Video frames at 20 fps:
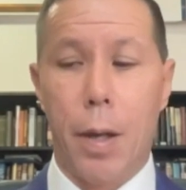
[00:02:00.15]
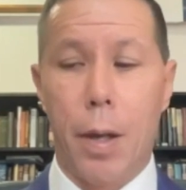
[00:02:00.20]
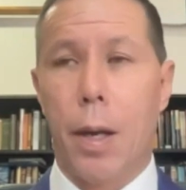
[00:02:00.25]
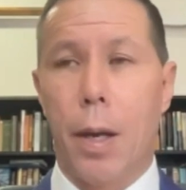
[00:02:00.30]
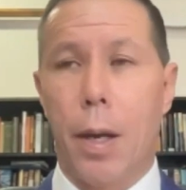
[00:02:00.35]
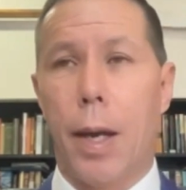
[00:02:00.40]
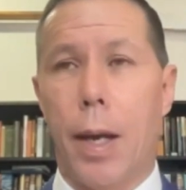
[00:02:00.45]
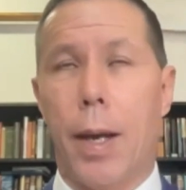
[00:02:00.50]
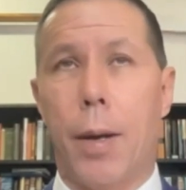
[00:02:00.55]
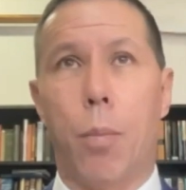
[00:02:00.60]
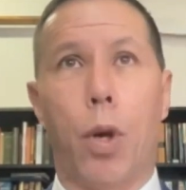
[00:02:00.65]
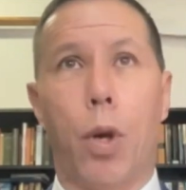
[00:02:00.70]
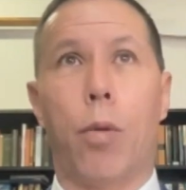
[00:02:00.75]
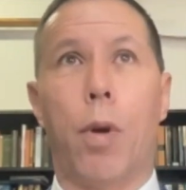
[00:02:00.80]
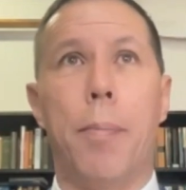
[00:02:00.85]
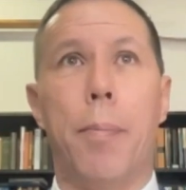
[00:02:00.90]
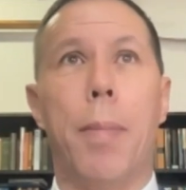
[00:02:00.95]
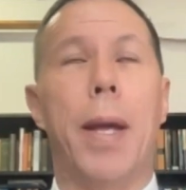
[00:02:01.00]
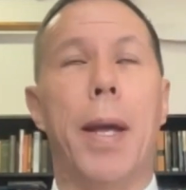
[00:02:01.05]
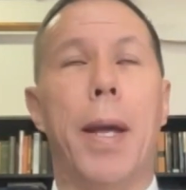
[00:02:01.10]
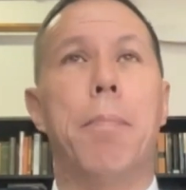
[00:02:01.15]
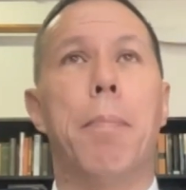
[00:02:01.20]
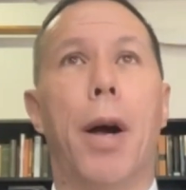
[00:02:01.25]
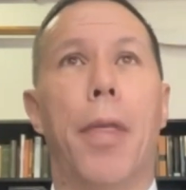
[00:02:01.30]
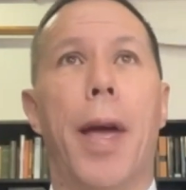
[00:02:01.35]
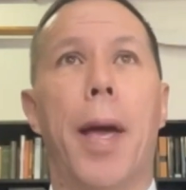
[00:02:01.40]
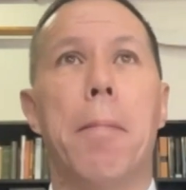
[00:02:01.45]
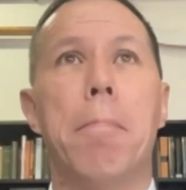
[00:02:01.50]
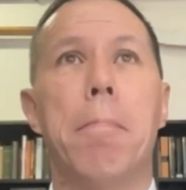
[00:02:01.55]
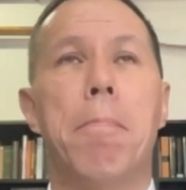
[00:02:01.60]
And what do I mean by
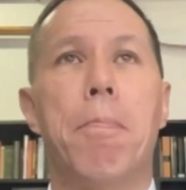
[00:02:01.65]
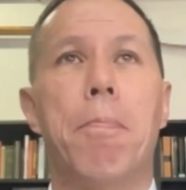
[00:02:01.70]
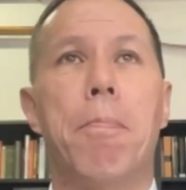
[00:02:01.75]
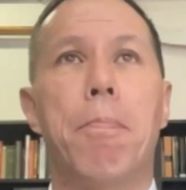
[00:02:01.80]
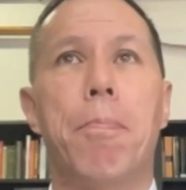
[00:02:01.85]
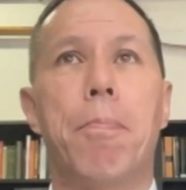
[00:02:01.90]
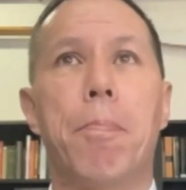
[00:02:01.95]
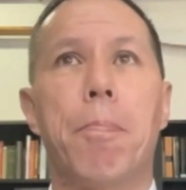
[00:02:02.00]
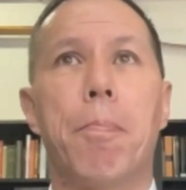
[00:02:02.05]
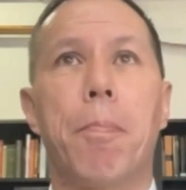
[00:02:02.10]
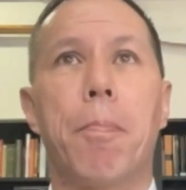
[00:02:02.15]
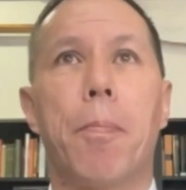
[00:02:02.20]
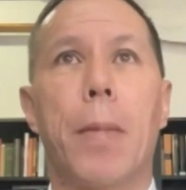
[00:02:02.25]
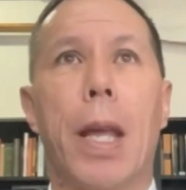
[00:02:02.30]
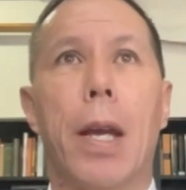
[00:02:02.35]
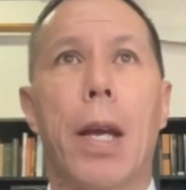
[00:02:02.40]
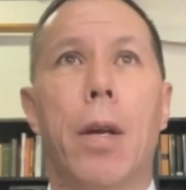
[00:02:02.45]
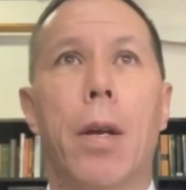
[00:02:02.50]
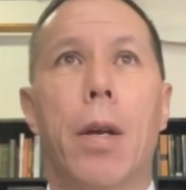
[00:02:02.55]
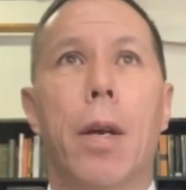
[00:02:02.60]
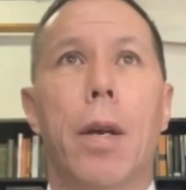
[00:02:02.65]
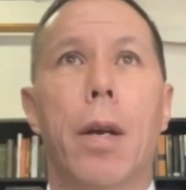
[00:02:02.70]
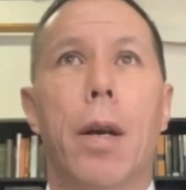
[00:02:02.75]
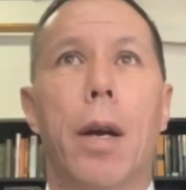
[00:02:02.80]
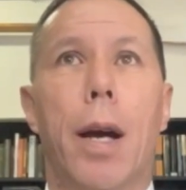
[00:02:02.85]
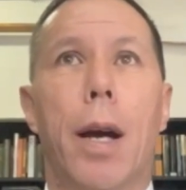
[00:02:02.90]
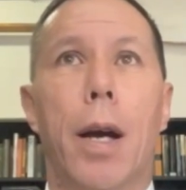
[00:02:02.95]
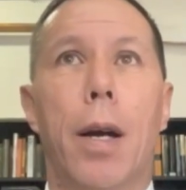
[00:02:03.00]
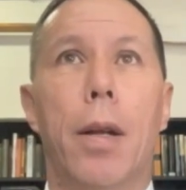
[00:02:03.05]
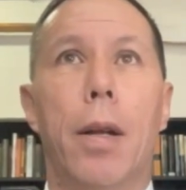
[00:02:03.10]
that?
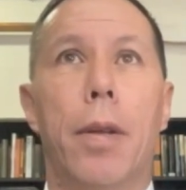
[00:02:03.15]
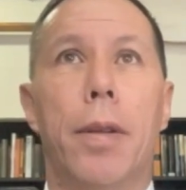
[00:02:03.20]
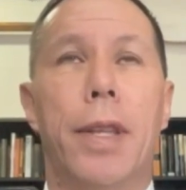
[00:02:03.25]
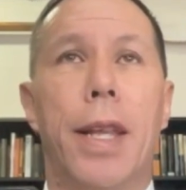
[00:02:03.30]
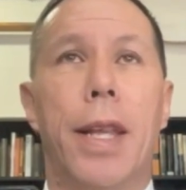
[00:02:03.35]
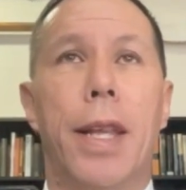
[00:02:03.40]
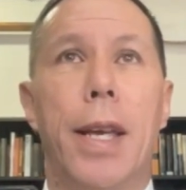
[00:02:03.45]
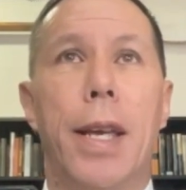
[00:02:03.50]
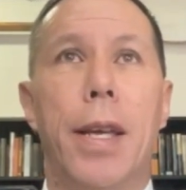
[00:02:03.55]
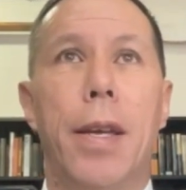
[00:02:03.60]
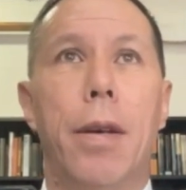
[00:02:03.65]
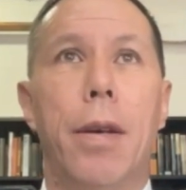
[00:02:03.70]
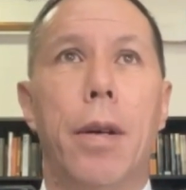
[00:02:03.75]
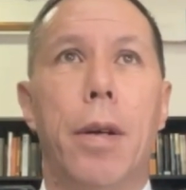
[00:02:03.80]
The